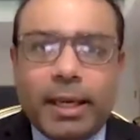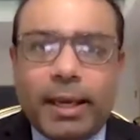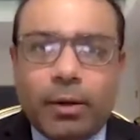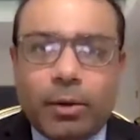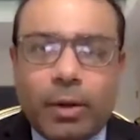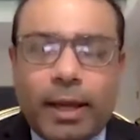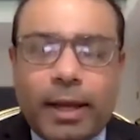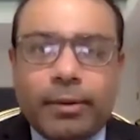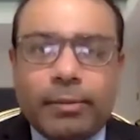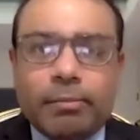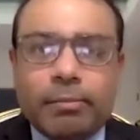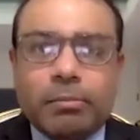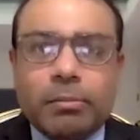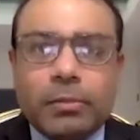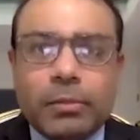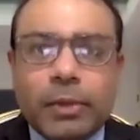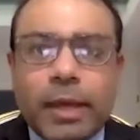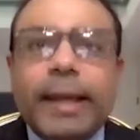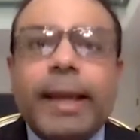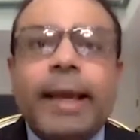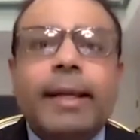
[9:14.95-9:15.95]
And
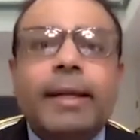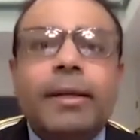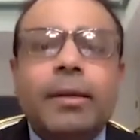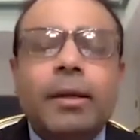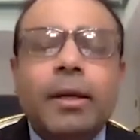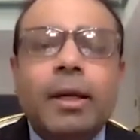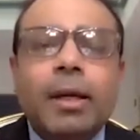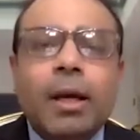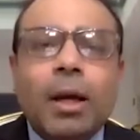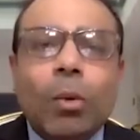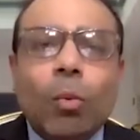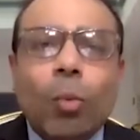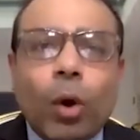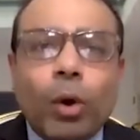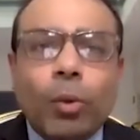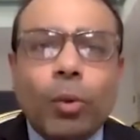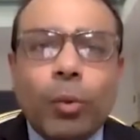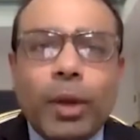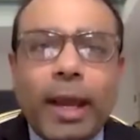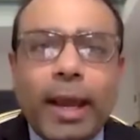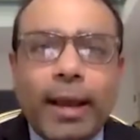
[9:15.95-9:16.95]
again,
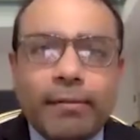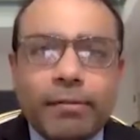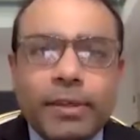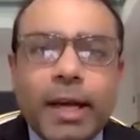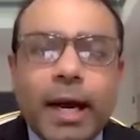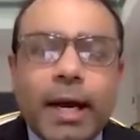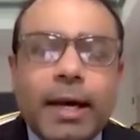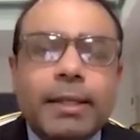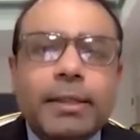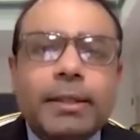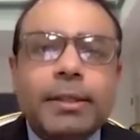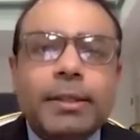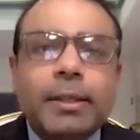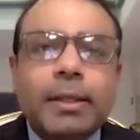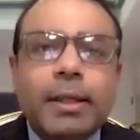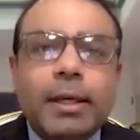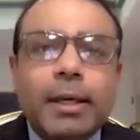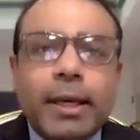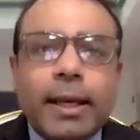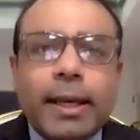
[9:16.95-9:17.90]
what we have done